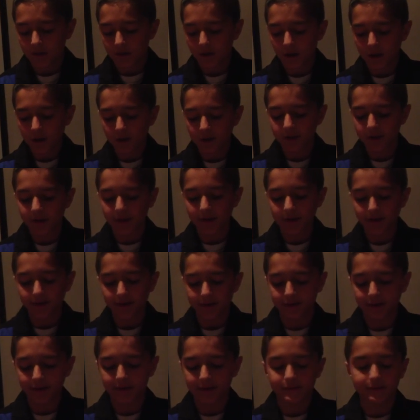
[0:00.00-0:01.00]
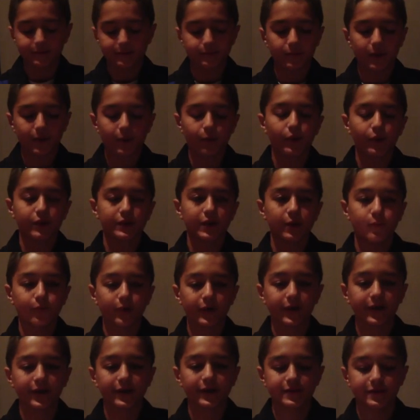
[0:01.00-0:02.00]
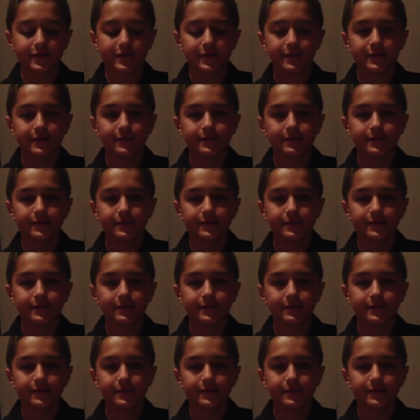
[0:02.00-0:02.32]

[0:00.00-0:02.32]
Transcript: Uh, yeah. It, it worked out pretty nicely.